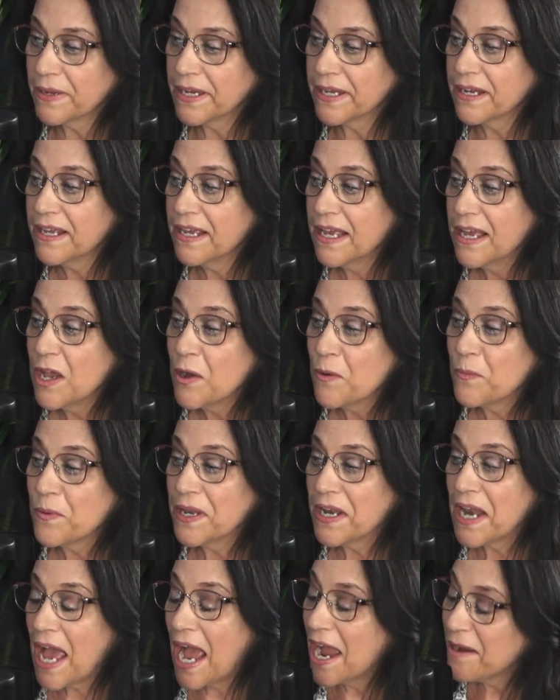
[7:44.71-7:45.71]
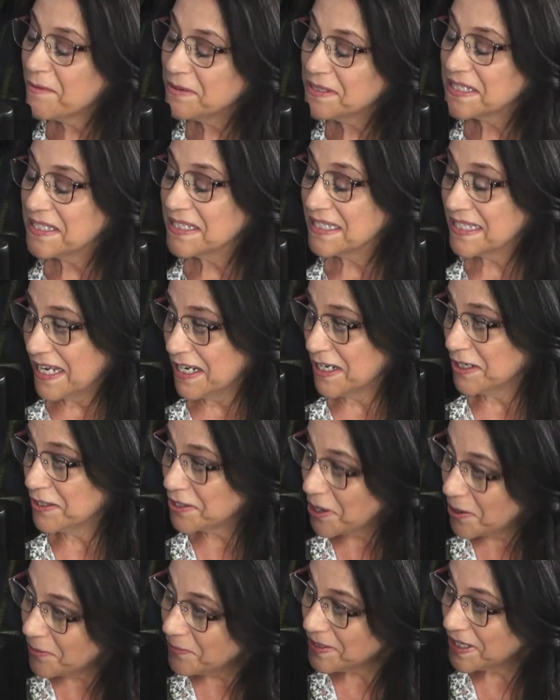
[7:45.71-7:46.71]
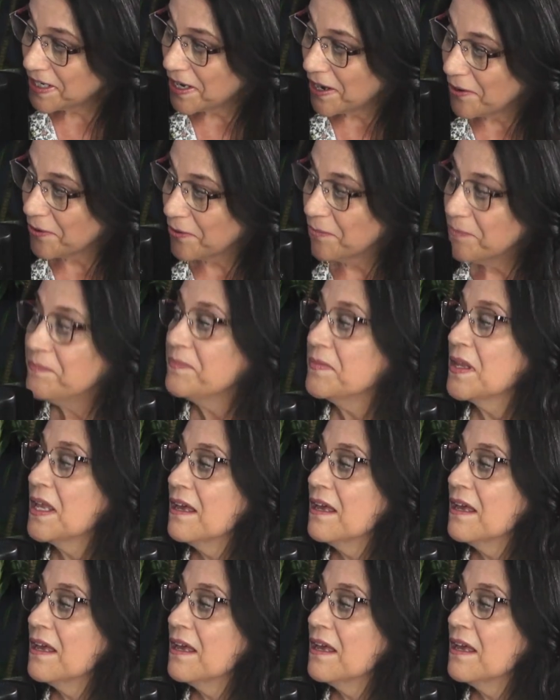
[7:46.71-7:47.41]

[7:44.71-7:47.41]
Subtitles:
But when I was in San Antonio,